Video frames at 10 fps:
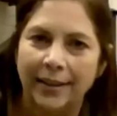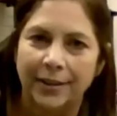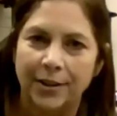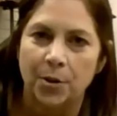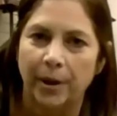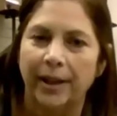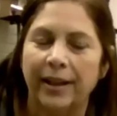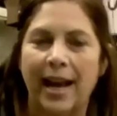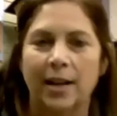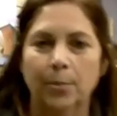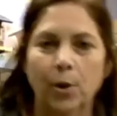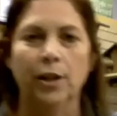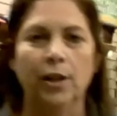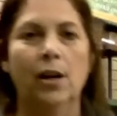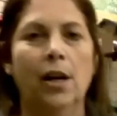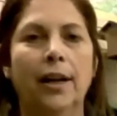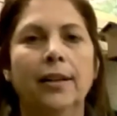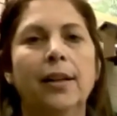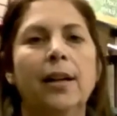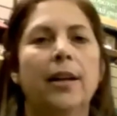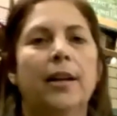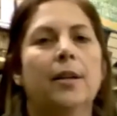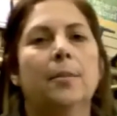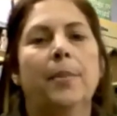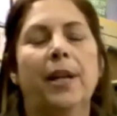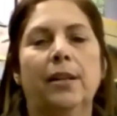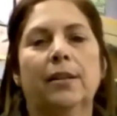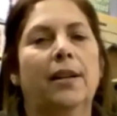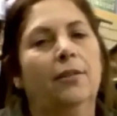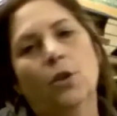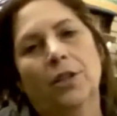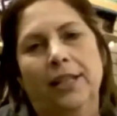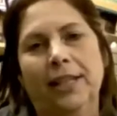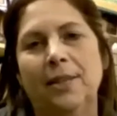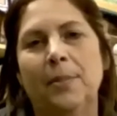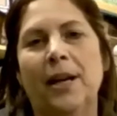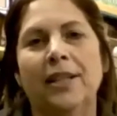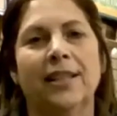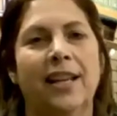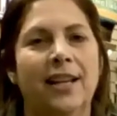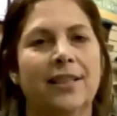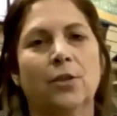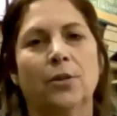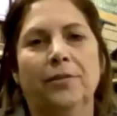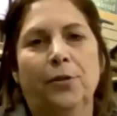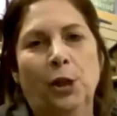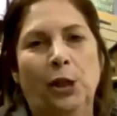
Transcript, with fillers: to do it, how to put it on. Okay. But of course, the easy buttons let us do it for